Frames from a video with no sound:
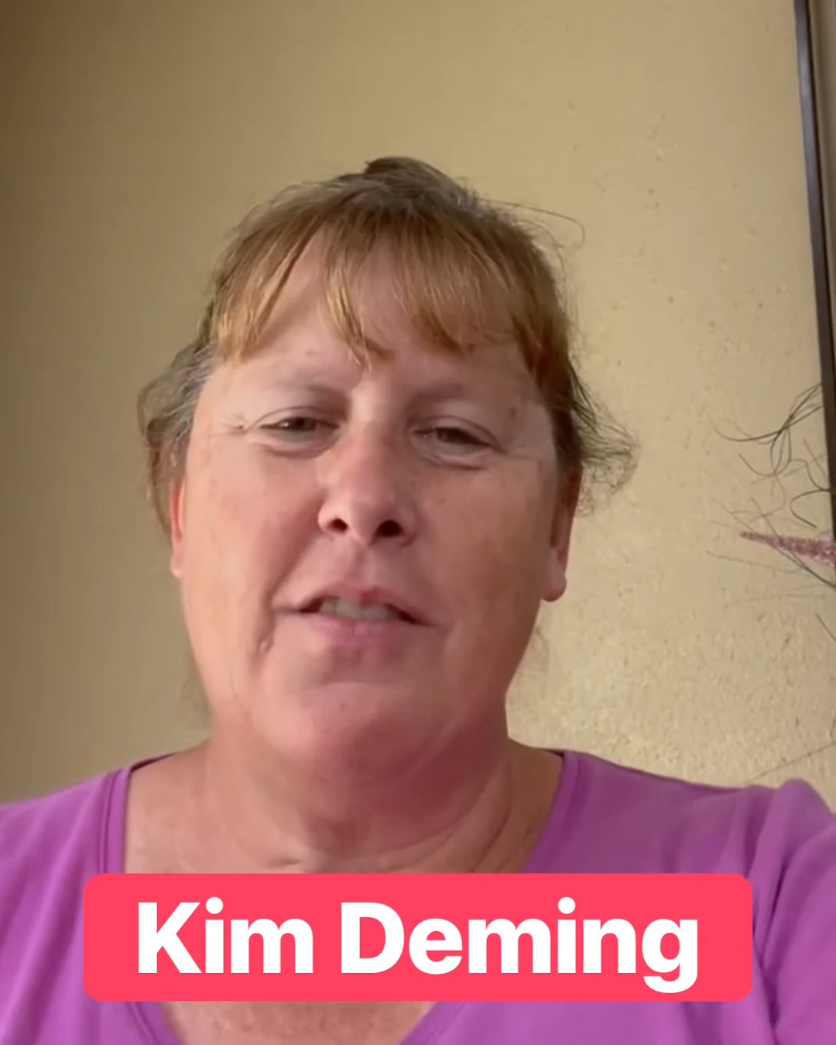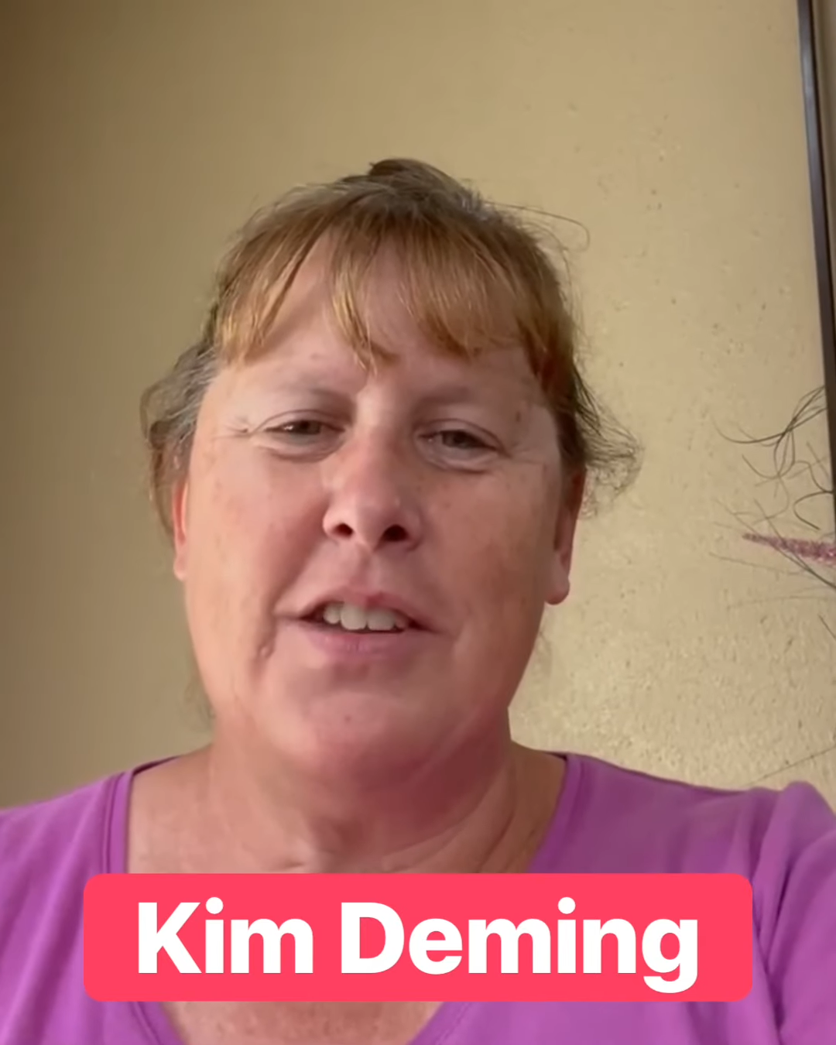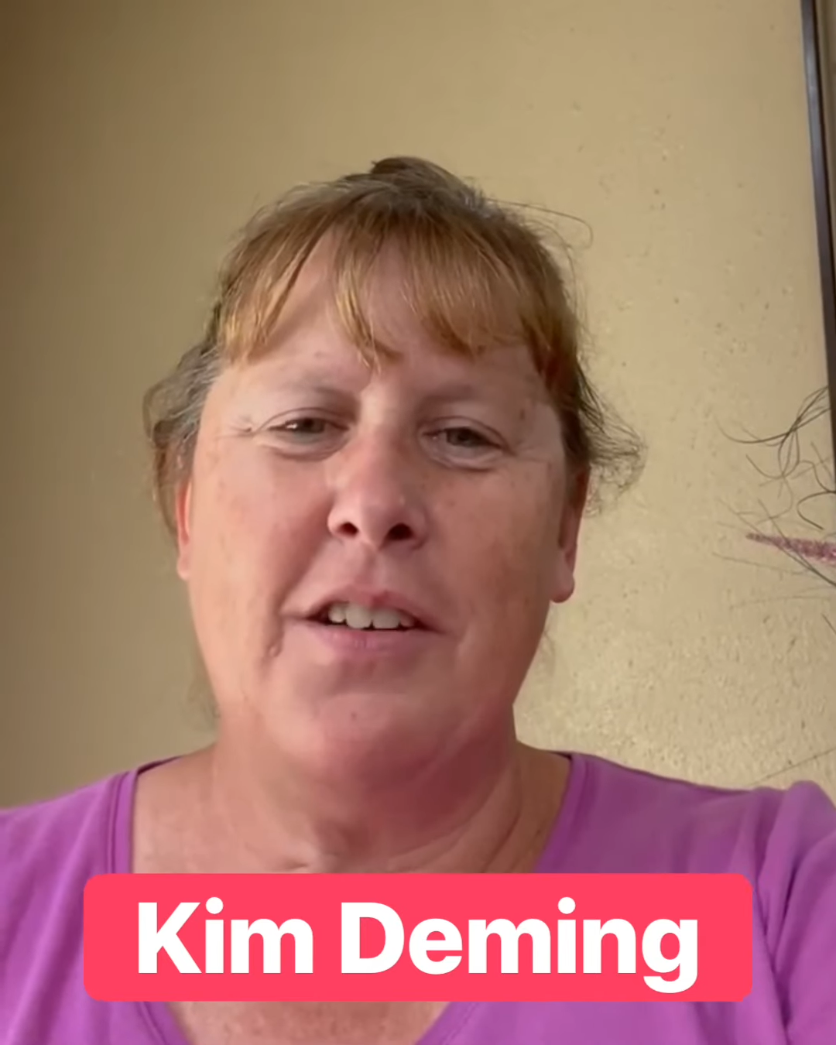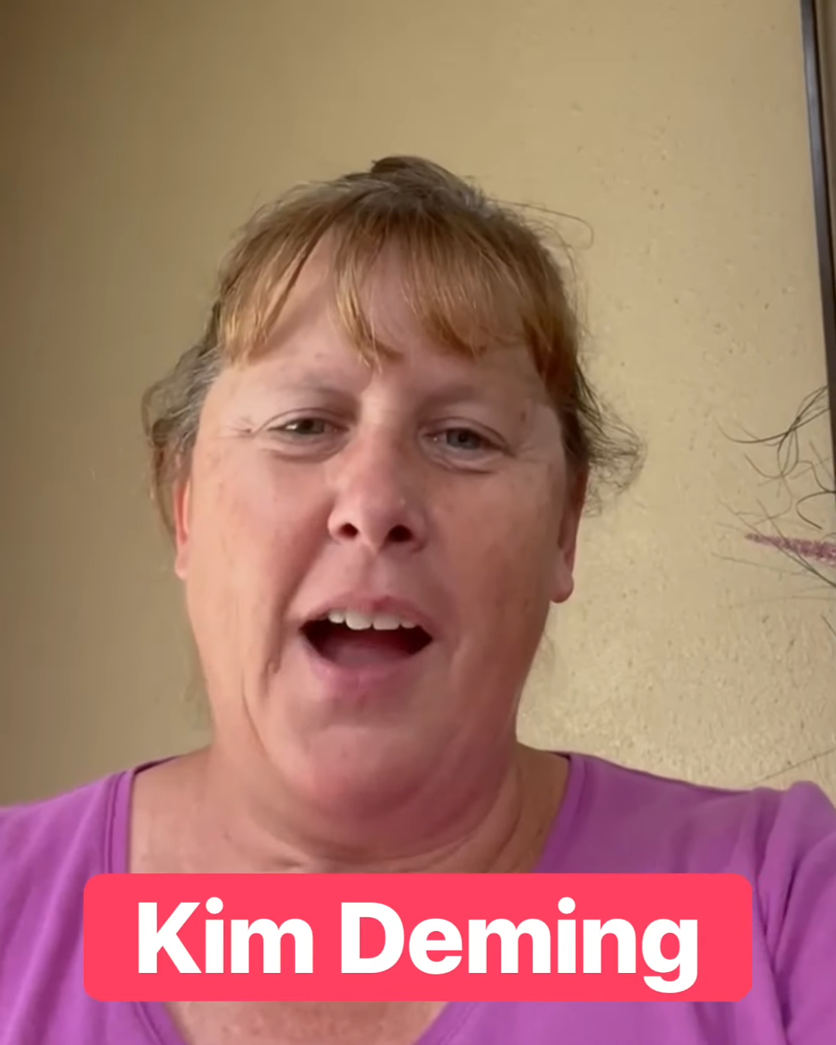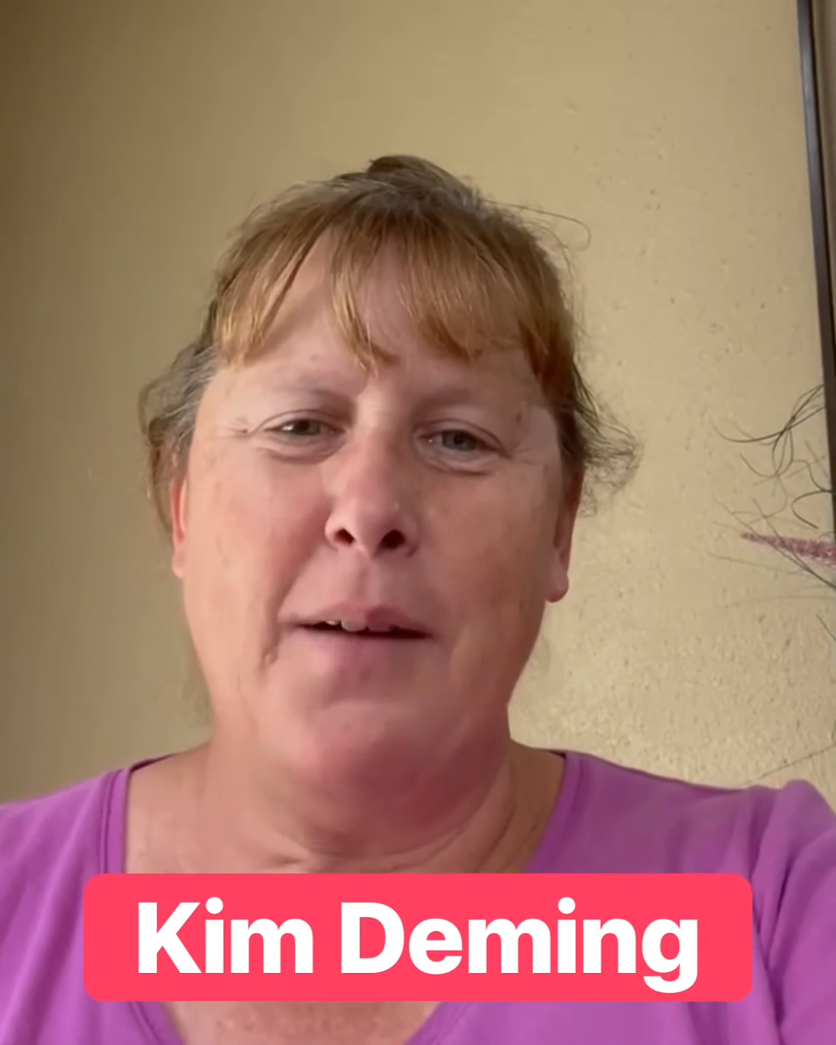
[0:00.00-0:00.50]
in
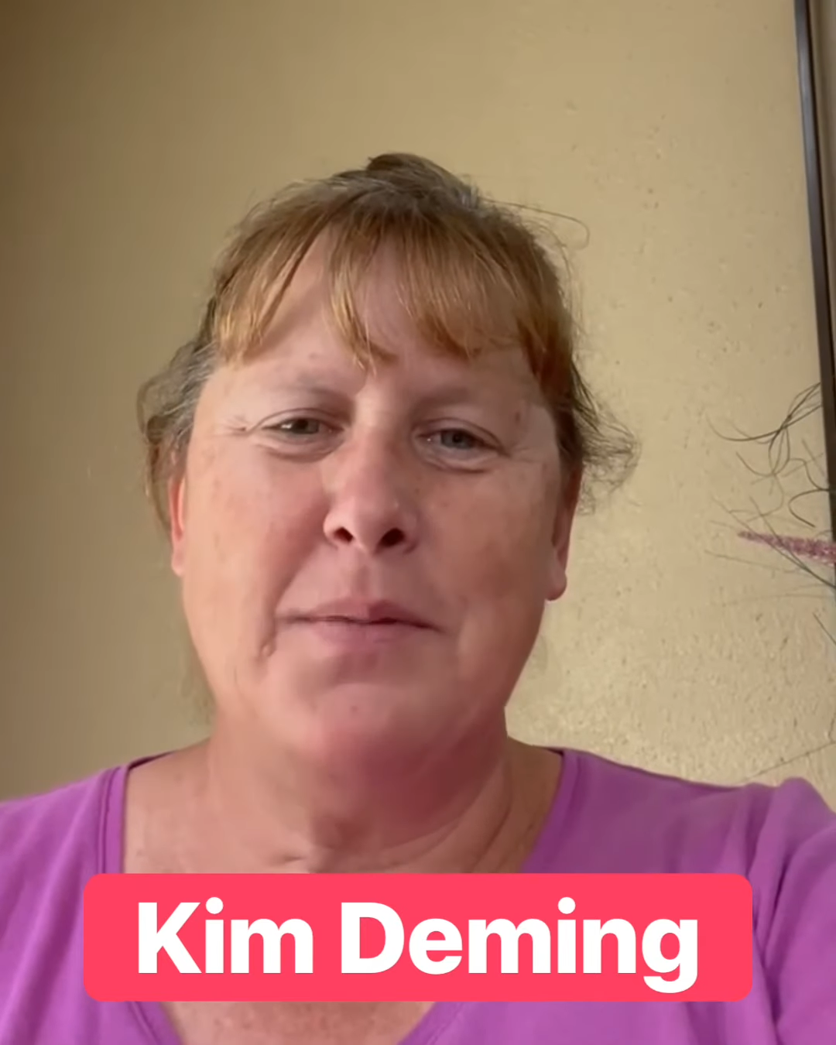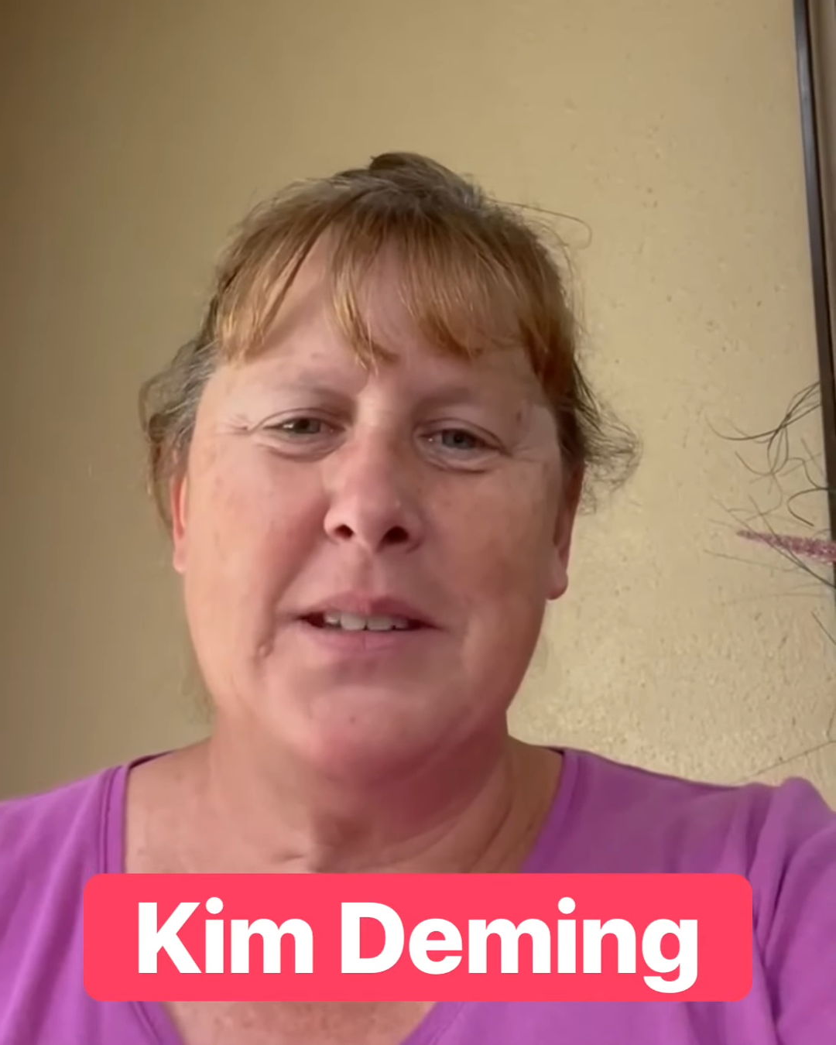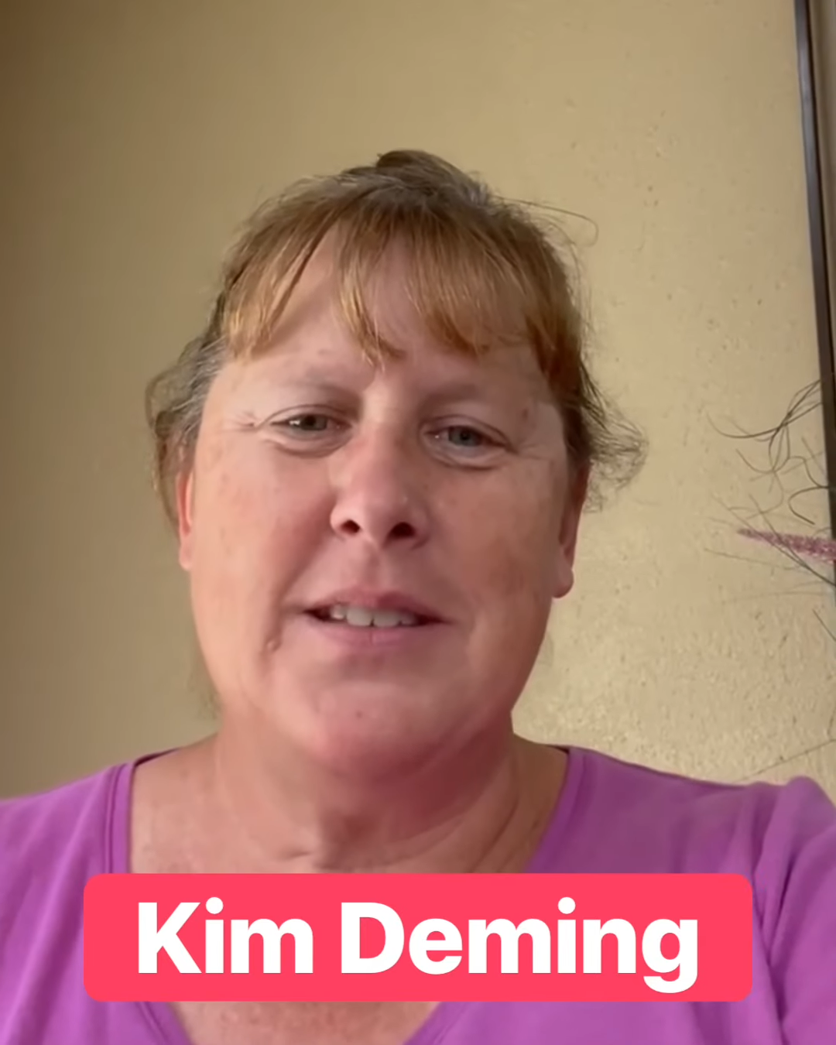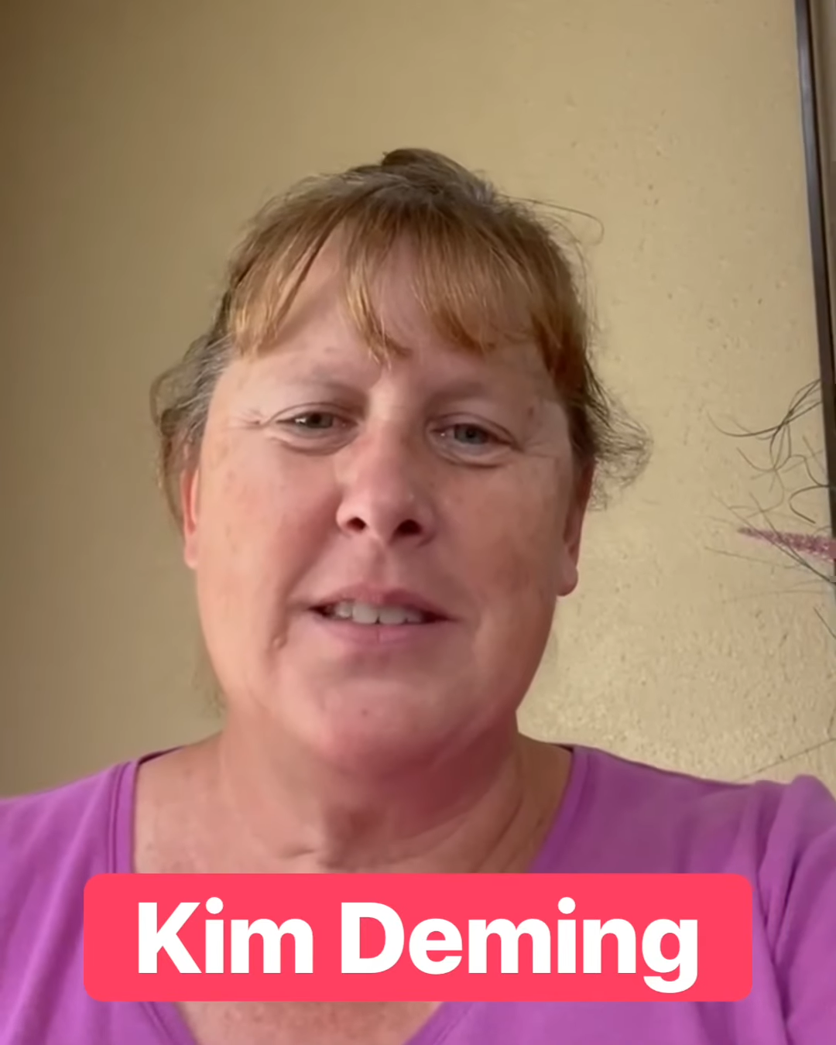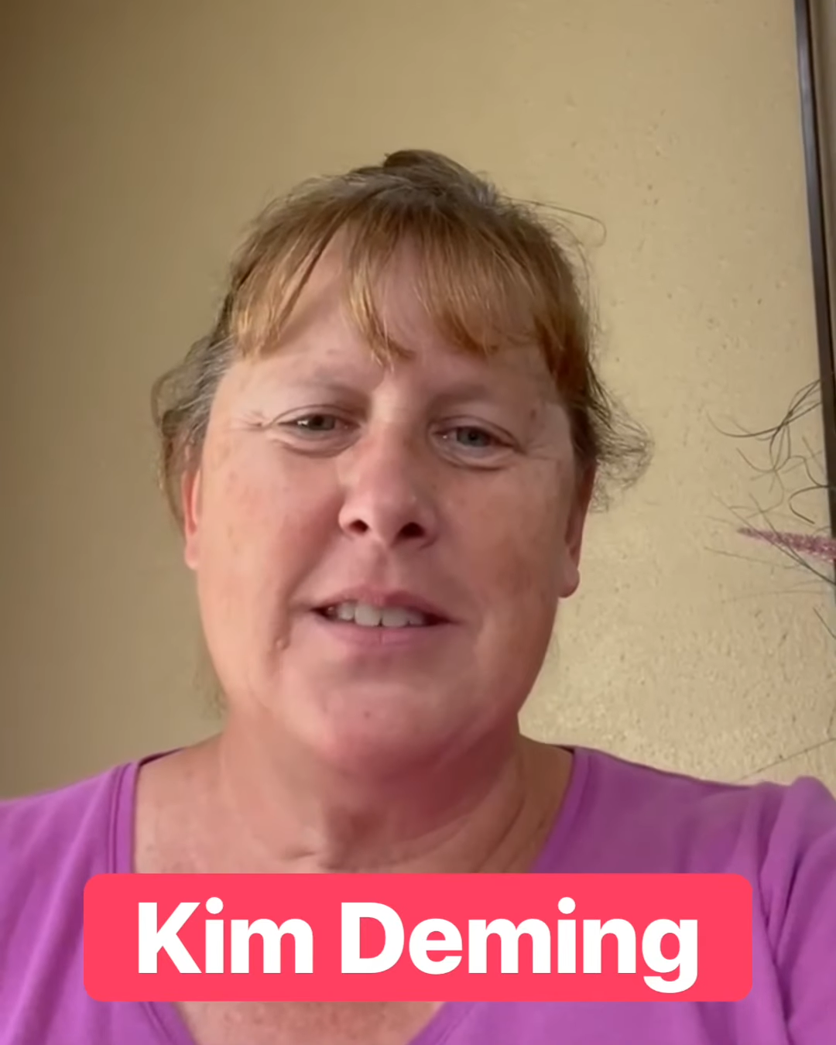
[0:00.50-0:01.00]
your
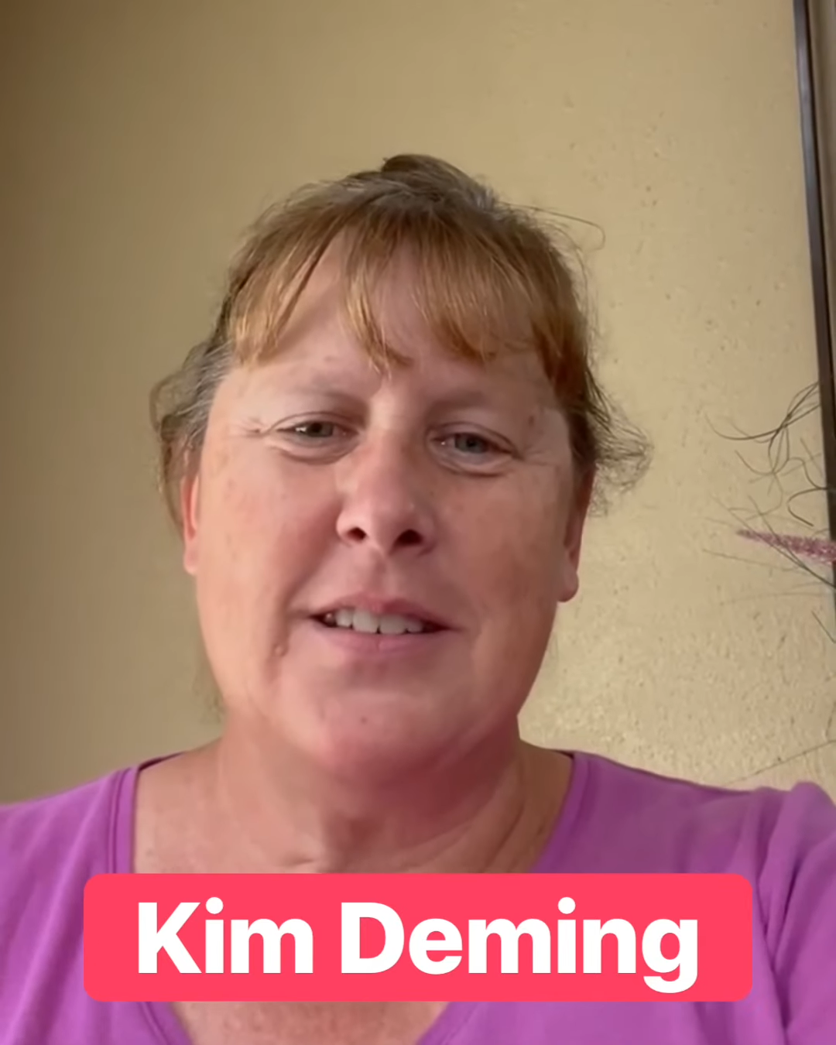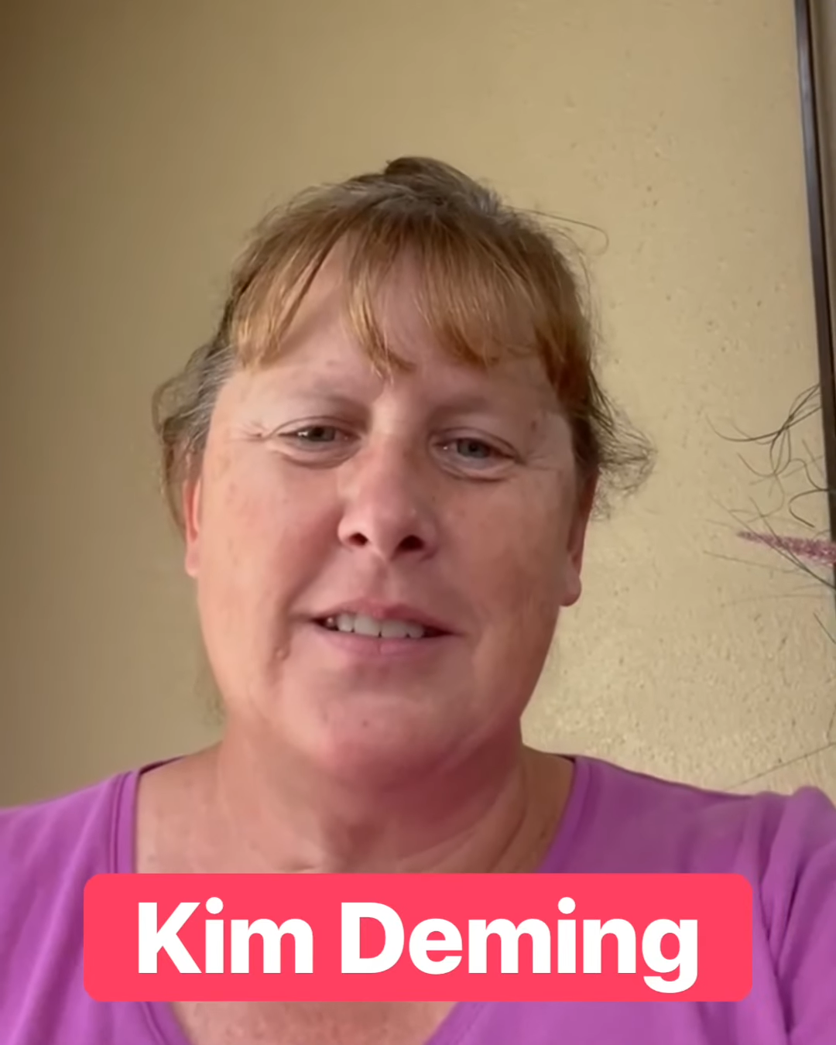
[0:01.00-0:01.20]
absence.